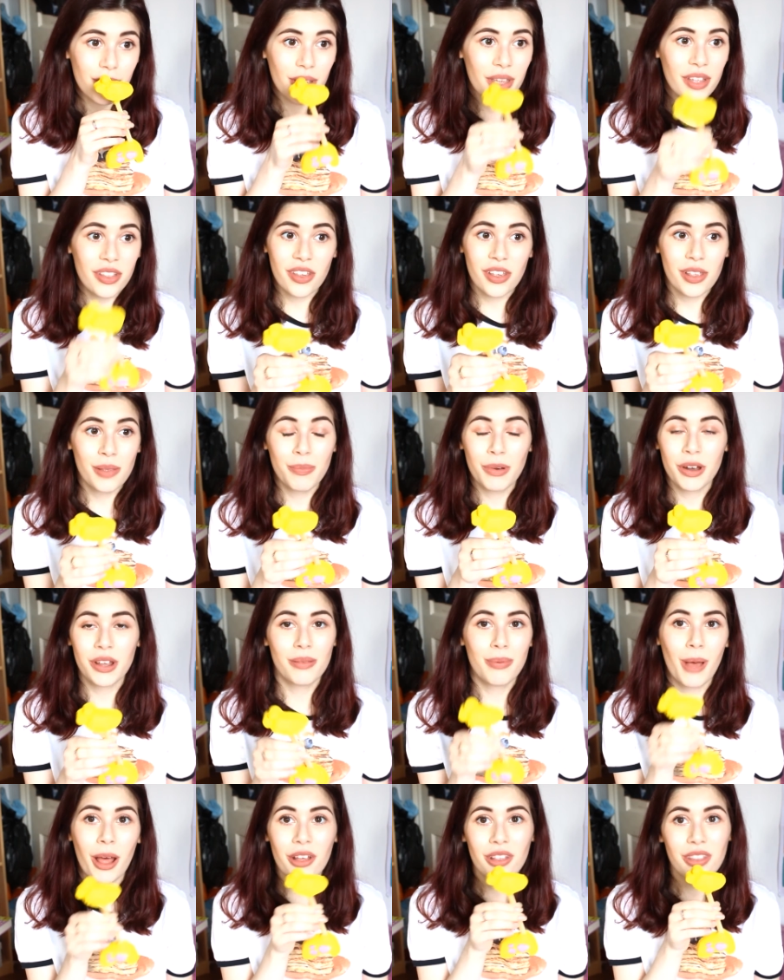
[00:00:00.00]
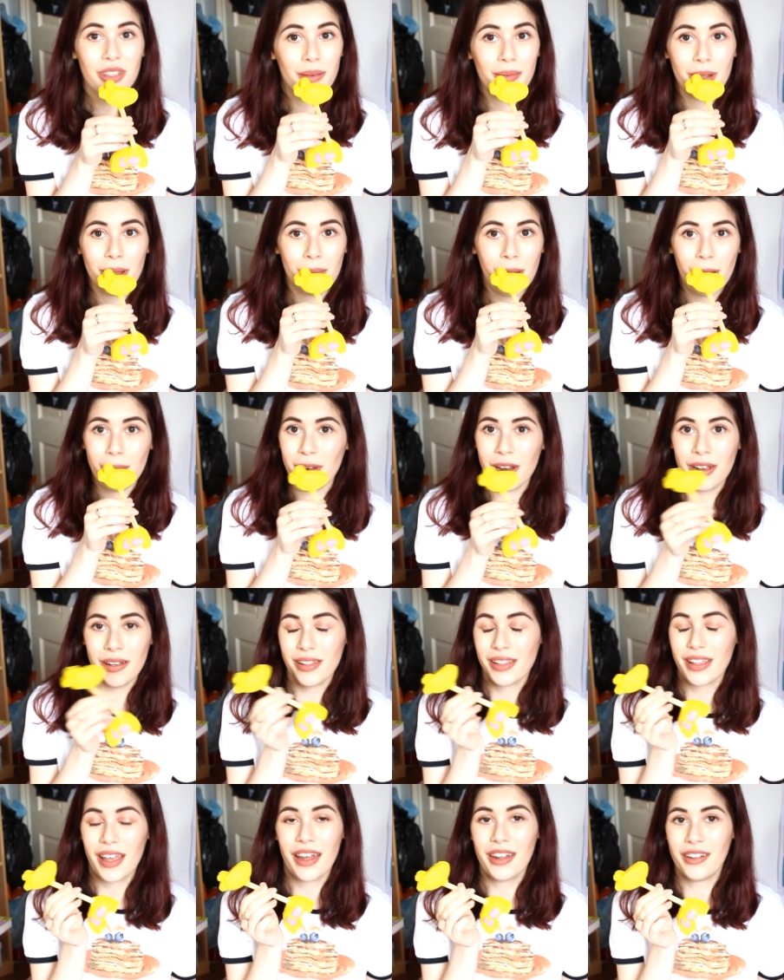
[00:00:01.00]
It just brings back so many
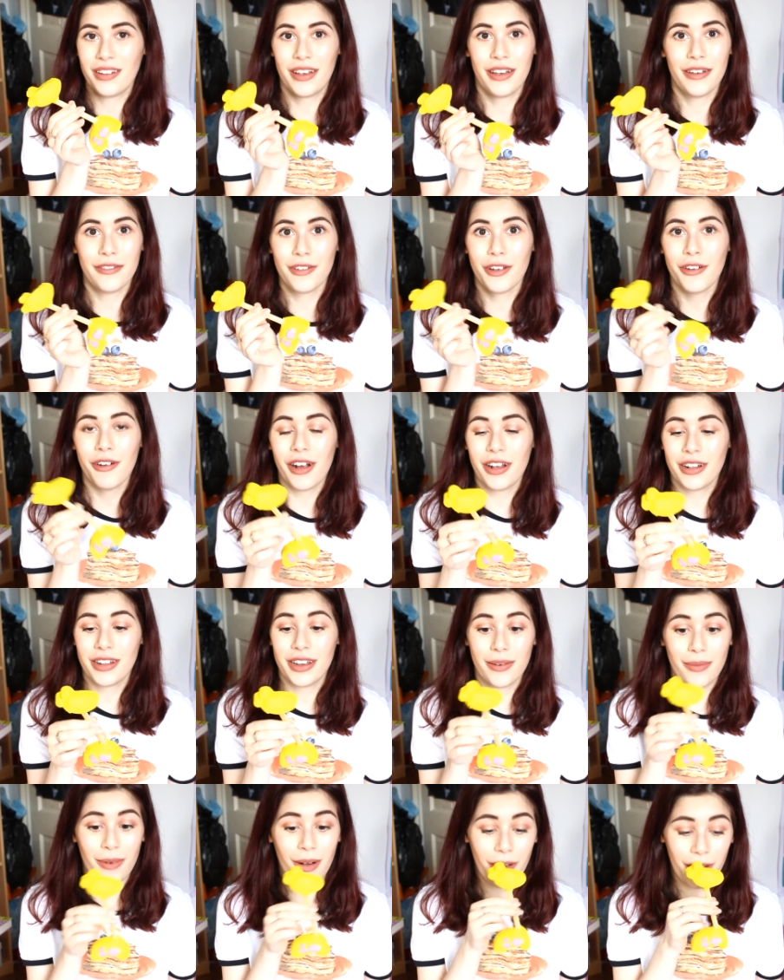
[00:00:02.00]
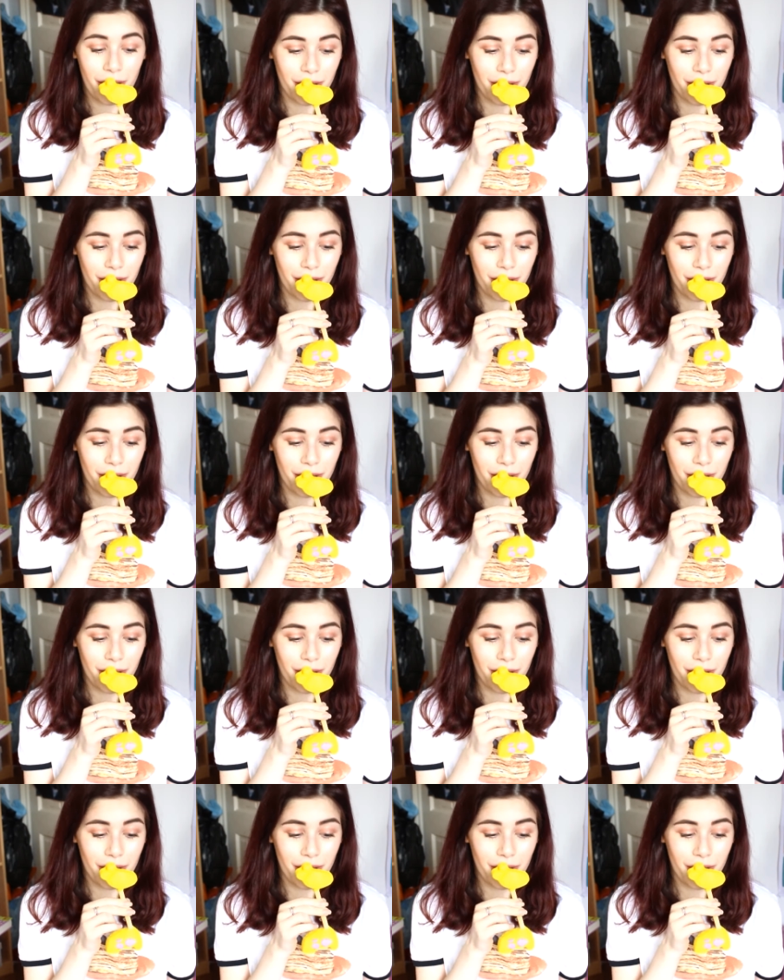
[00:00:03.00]
memories and I have no idea why.